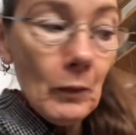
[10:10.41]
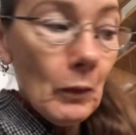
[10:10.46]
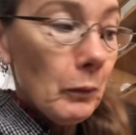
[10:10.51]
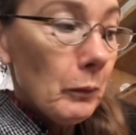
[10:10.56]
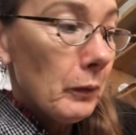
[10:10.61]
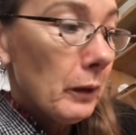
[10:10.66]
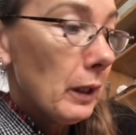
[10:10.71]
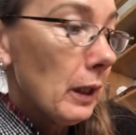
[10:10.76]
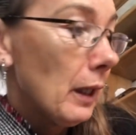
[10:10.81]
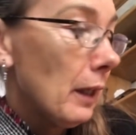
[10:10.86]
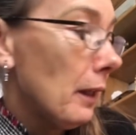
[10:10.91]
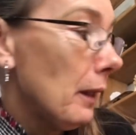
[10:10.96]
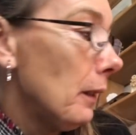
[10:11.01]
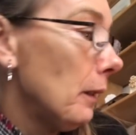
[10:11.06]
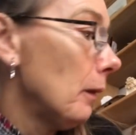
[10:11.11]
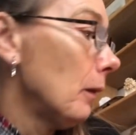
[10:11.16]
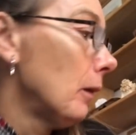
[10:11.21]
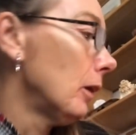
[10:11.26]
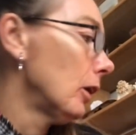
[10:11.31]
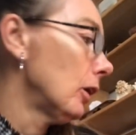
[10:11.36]
Okay,
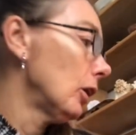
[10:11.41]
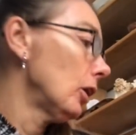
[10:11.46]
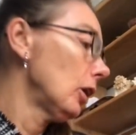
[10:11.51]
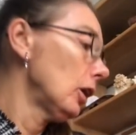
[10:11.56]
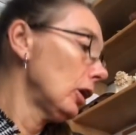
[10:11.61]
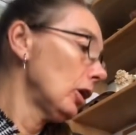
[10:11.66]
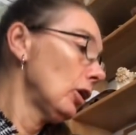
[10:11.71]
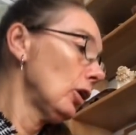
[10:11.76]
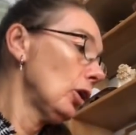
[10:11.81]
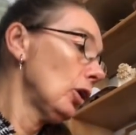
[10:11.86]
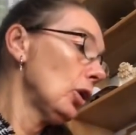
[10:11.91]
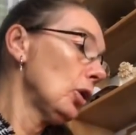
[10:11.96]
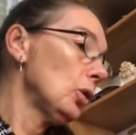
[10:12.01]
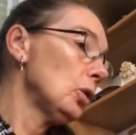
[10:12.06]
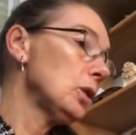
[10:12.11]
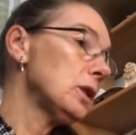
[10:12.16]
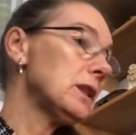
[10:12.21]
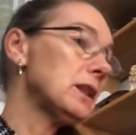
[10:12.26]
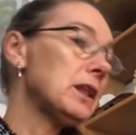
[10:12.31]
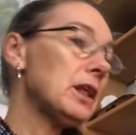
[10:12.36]

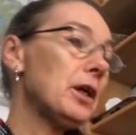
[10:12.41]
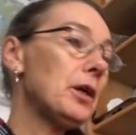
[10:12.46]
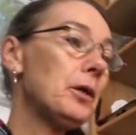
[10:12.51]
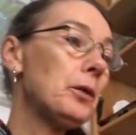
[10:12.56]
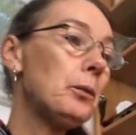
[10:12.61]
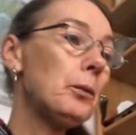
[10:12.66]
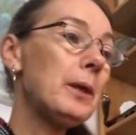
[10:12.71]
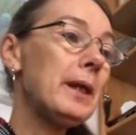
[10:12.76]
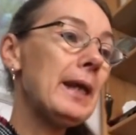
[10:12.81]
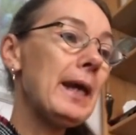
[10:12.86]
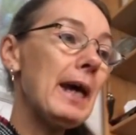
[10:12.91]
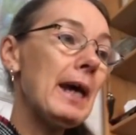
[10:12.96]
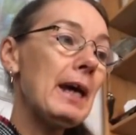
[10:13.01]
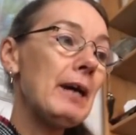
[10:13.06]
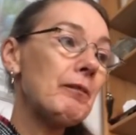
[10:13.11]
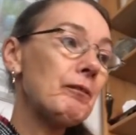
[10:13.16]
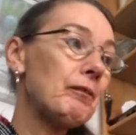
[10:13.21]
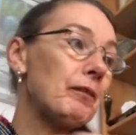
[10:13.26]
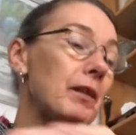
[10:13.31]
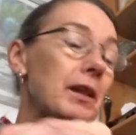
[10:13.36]
also we
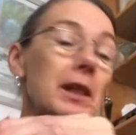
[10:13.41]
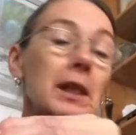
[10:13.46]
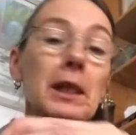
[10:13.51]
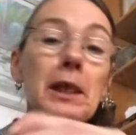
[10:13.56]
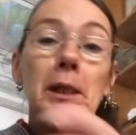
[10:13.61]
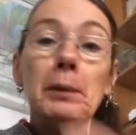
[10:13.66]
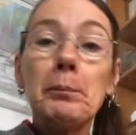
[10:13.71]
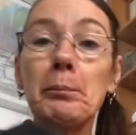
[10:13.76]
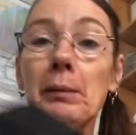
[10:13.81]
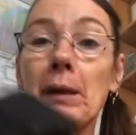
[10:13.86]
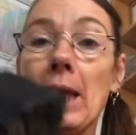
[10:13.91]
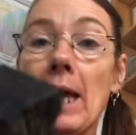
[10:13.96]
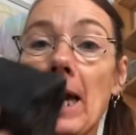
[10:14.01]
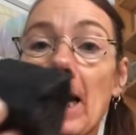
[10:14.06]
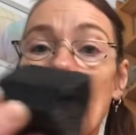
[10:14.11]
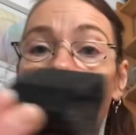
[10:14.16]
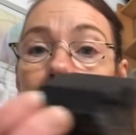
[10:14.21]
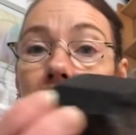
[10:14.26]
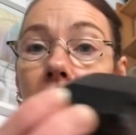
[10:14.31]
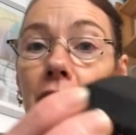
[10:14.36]
have the
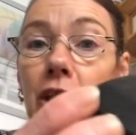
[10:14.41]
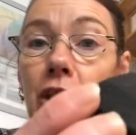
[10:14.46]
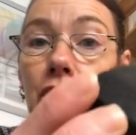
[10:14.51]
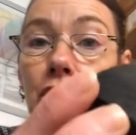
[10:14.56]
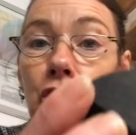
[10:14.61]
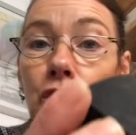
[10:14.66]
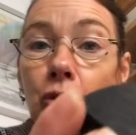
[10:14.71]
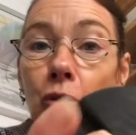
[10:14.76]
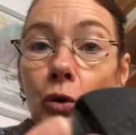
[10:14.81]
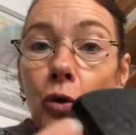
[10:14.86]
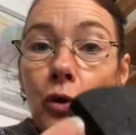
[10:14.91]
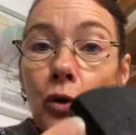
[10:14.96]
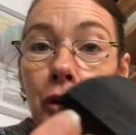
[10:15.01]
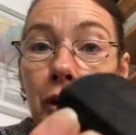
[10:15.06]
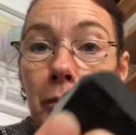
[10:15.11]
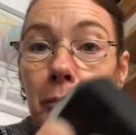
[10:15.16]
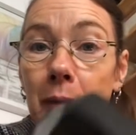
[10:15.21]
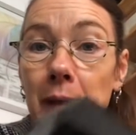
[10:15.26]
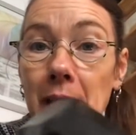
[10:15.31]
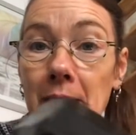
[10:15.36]
black
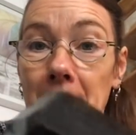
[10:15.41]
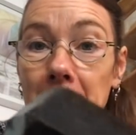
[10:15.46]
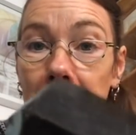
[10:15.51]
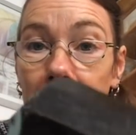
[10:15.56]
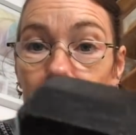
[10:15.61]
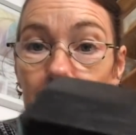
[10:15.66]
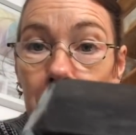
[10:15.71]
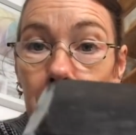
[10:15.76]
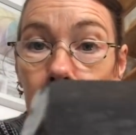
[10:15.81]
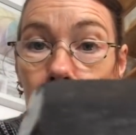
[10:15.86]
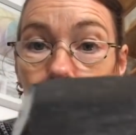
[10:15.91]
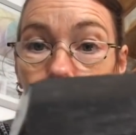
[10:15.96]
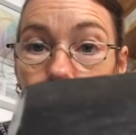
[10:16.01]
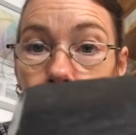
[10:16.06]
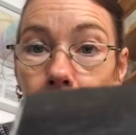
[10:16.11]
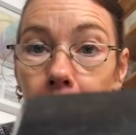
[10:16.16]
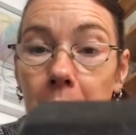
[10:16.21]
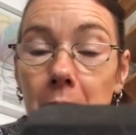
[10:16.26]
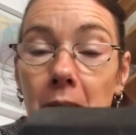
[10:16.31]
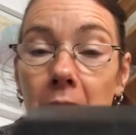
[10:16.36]
tourmaline,
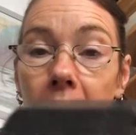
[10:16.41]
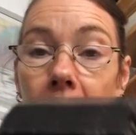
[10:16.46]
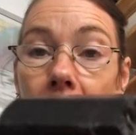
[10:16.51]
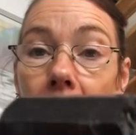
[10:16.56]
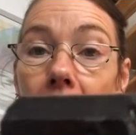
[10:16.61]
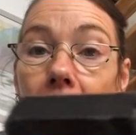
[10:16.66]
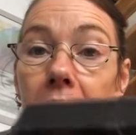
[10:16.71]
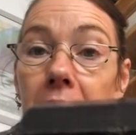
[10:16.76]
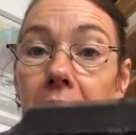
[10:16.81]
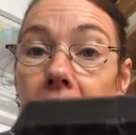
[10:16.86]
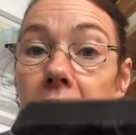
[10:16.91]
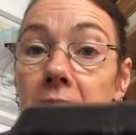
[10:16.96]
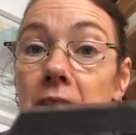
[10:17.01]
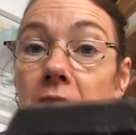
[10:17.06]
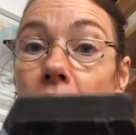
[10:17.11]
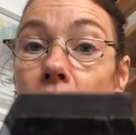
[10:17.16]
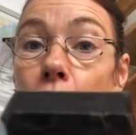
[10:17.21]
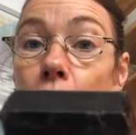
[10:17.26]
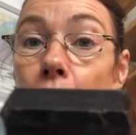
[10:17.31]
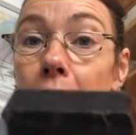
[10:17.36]
and this is
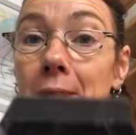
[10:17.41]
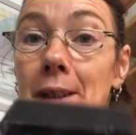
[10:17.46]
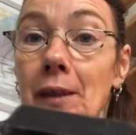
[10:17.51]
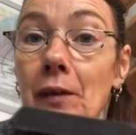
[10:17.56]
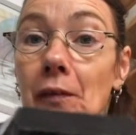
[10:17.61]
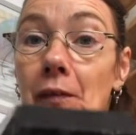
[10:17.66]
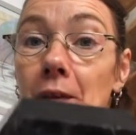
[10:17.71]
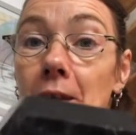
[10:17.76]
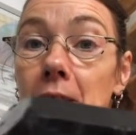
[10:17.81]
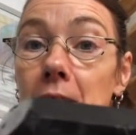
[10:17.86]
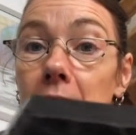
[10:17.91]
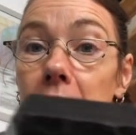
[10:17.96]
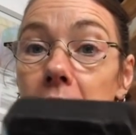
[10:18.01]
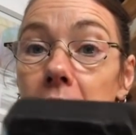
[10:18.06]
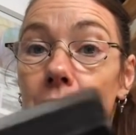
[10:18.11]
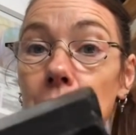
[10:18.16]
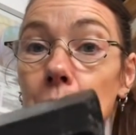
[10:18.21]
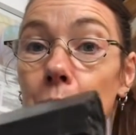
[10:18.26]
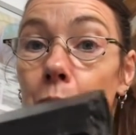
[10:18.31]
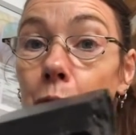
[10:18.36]
a great thing
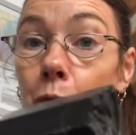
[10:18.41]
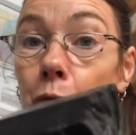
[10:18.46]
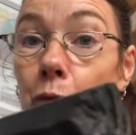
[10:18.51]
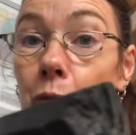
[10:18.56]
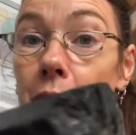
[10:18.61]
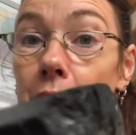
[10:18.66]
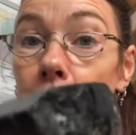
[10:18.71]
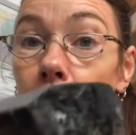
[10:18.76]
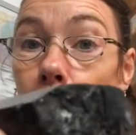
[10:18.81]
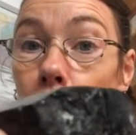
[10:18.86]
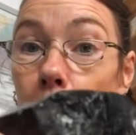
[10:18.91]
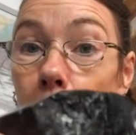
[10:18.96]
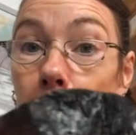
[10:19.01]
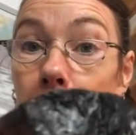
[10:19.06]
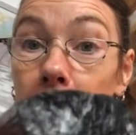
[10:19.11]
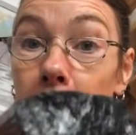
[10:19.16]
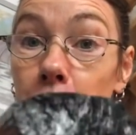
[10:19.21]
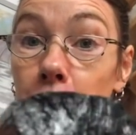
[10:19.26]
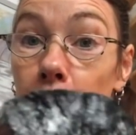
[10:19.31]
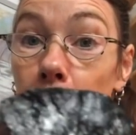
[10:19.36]
to grid your
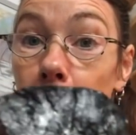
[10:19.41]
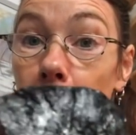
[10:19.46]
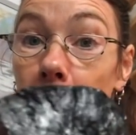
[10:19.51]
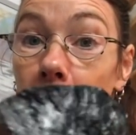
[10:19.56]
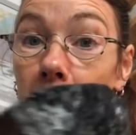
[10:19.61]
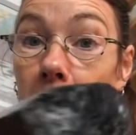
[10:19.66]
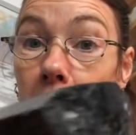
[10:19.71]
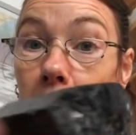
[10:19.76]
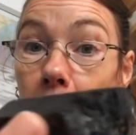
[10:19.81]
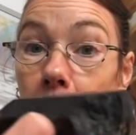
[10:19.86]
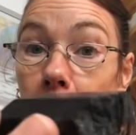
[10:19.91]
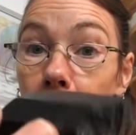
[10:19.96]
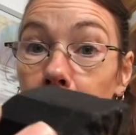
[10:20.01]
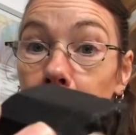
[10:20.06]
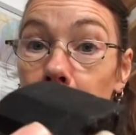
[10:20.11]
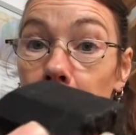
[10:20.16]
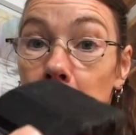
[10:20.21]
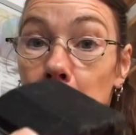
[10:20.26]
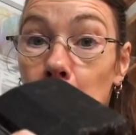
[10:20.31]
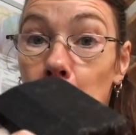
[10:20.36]
bedroom in,
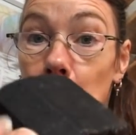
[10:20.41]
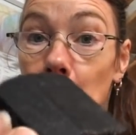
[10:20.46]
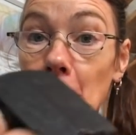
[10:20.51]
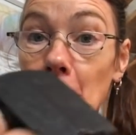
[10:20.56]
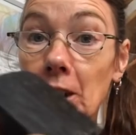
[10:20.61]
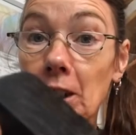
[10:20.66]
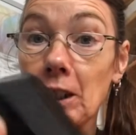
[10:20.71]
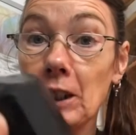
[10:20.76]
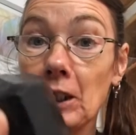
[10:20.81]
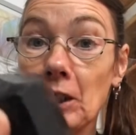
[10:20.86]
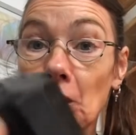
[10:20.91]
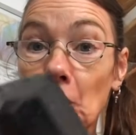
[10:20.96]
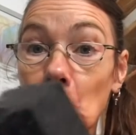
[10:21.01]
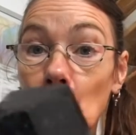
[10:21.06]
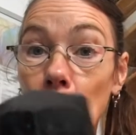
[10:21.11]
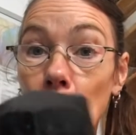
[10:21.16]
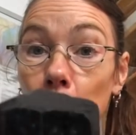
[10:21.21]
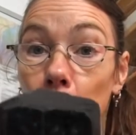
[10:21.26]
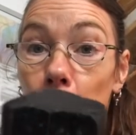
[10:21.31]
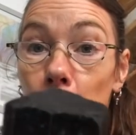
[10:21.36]
putting it in the
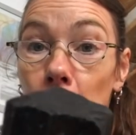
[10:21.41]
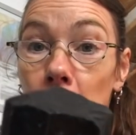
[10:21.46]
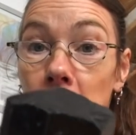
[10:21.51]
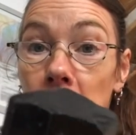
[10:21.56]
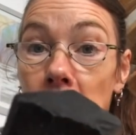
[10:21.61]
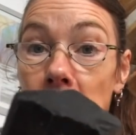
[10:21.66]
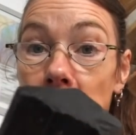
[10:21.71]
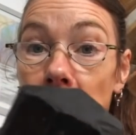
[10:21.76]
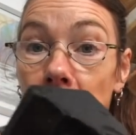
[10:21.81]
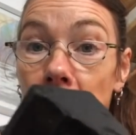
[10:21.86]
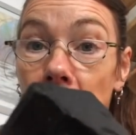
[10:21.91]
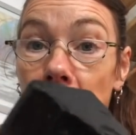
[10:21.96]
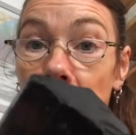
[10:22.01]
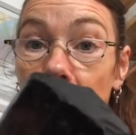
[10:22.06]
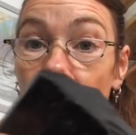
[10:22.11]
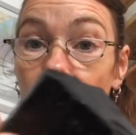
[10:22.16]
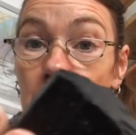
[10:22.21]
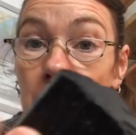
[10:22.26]
corners